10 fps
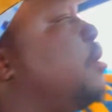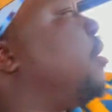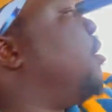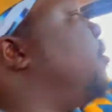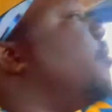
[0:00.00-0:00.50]

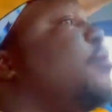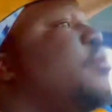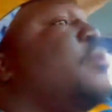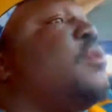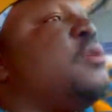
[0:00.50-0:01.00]
Oh,
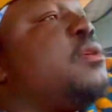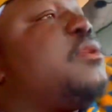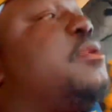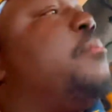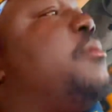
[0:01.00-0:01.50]

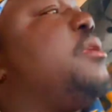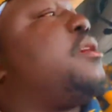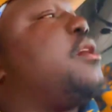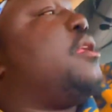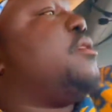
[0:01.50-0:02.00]
money
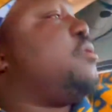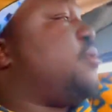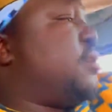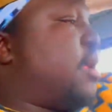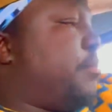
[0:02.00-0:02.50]
calling.
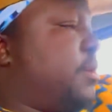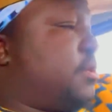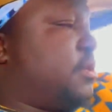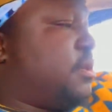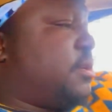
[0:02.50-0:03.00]
What did I
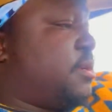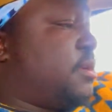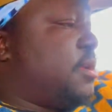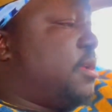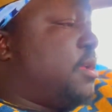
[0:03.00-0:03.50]
miss?
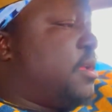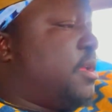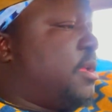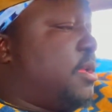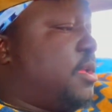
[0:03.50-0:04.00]

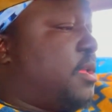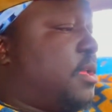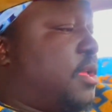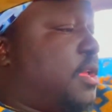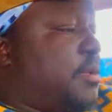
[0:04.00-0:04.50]

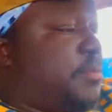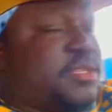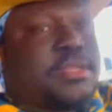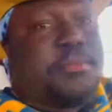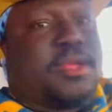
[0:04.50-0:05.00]
Yeah,
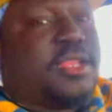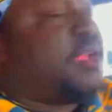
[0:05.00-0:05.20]
missed the money